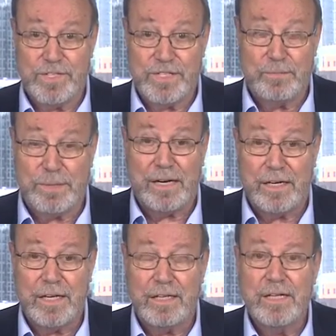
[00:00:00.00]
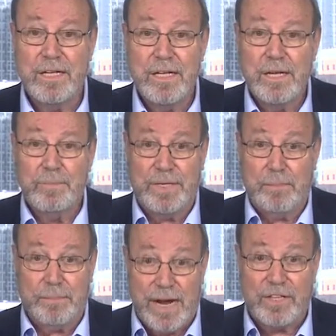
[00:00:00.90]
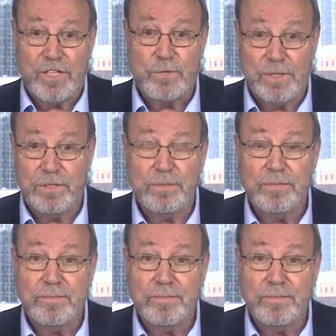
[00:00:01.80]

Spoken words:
in parallel, but in practice we do.